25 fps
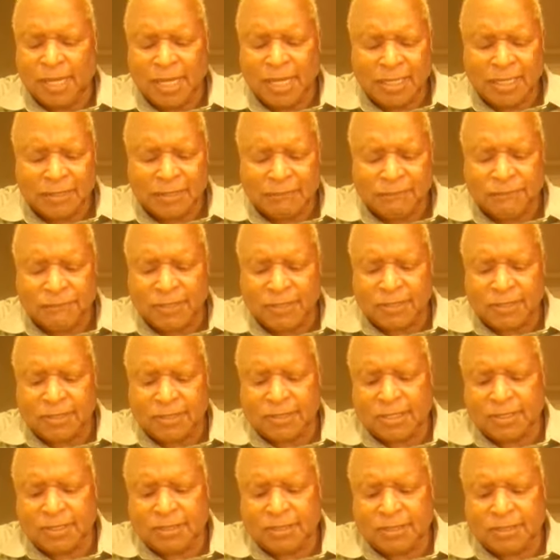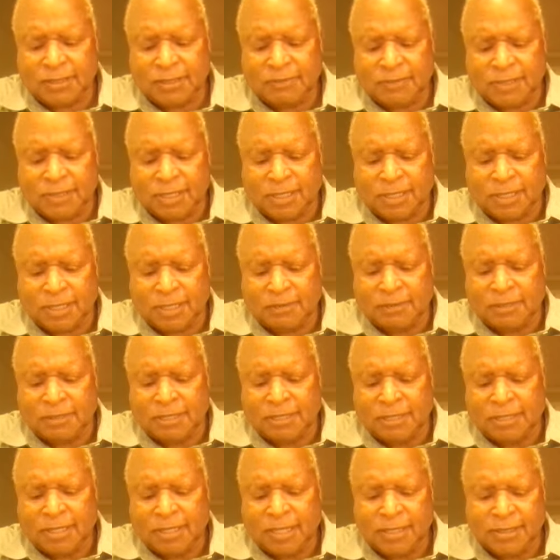I confess that sometimes
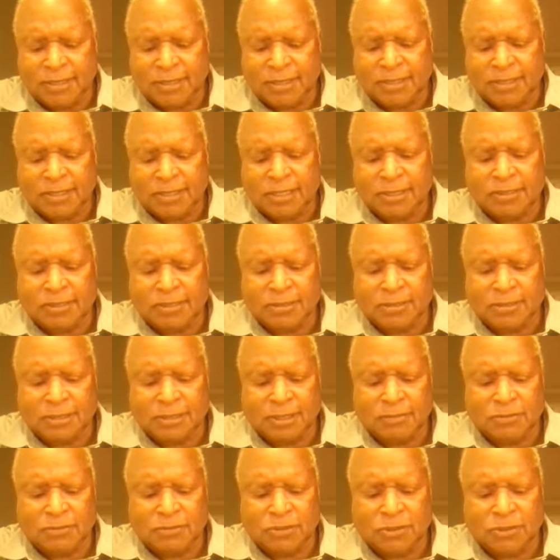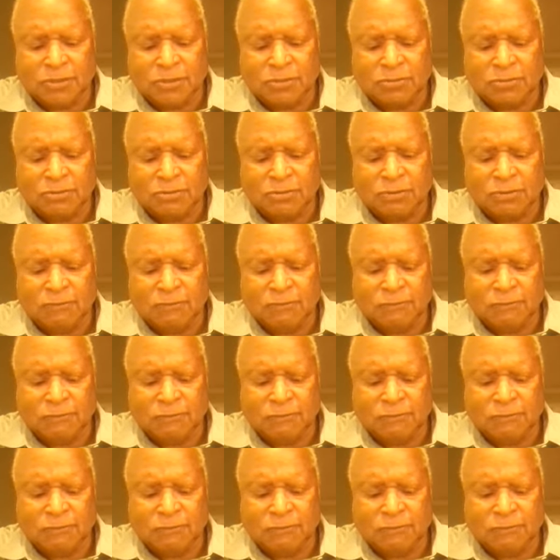hesitate to come to you